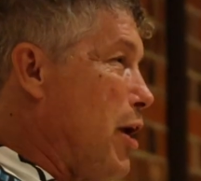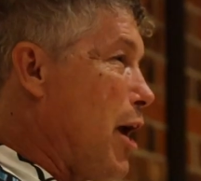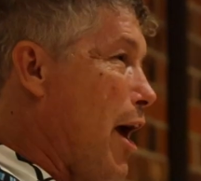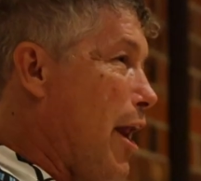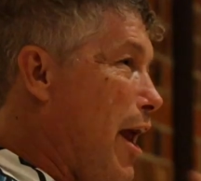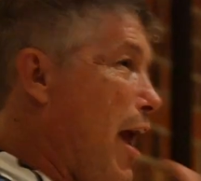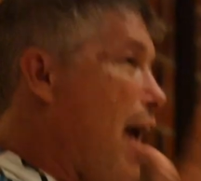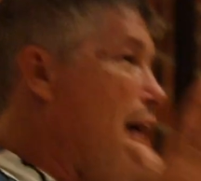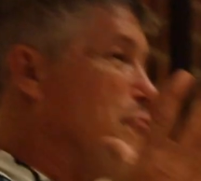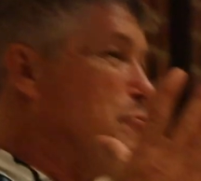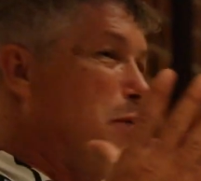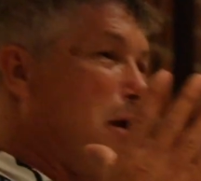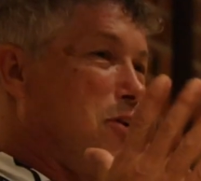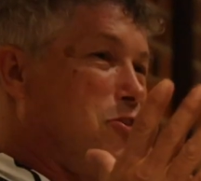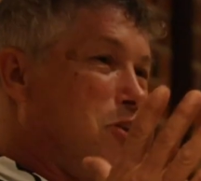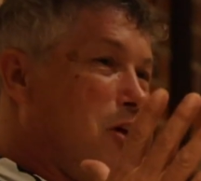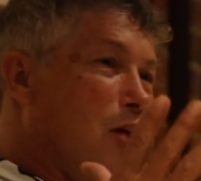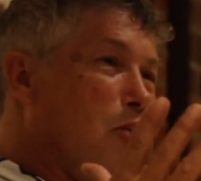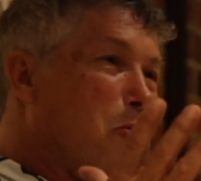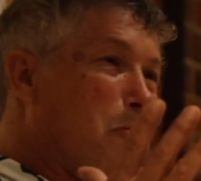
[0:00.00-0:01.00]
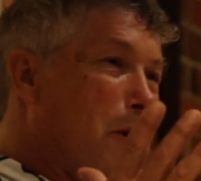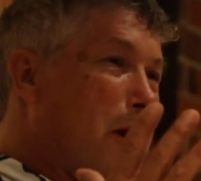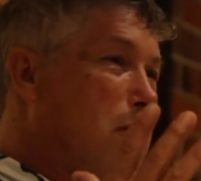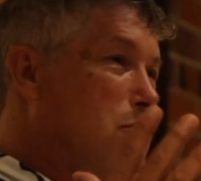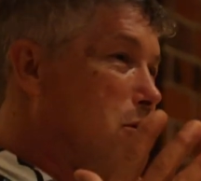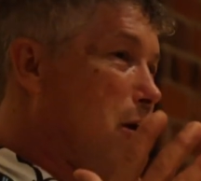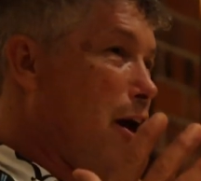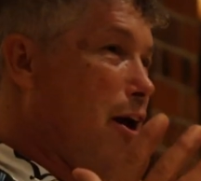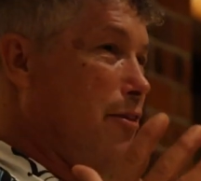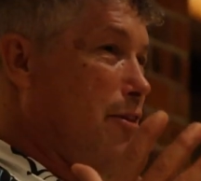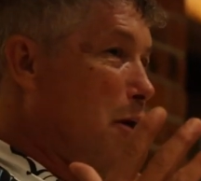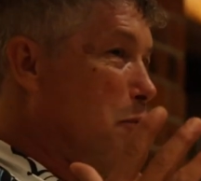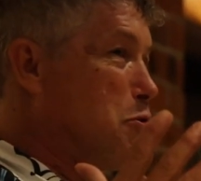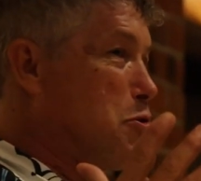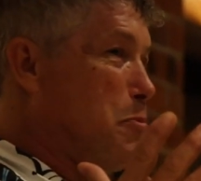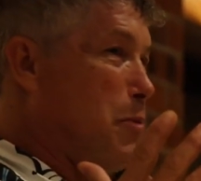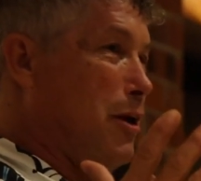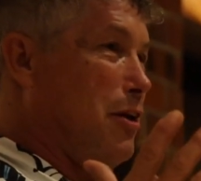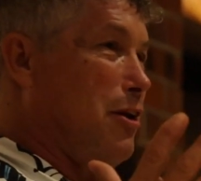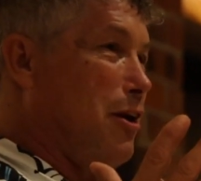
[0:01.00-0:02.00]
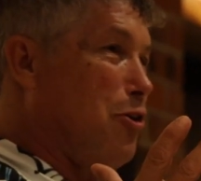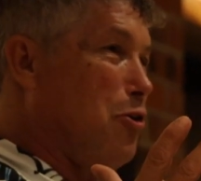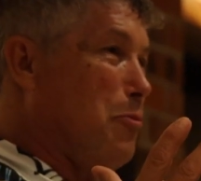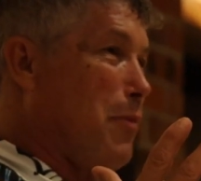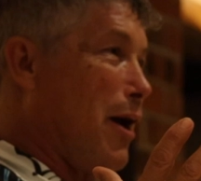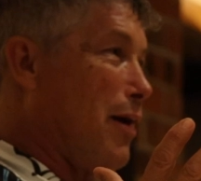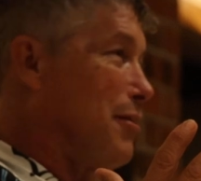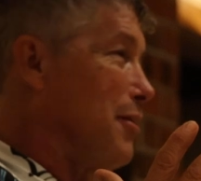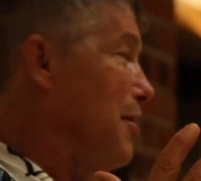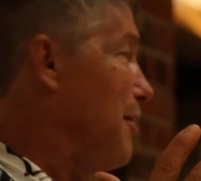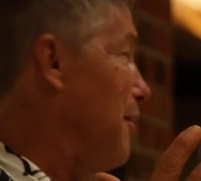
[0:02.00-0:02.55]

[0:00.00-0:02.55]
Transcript: we had a half-page Yellow Page ad. That was a big deal back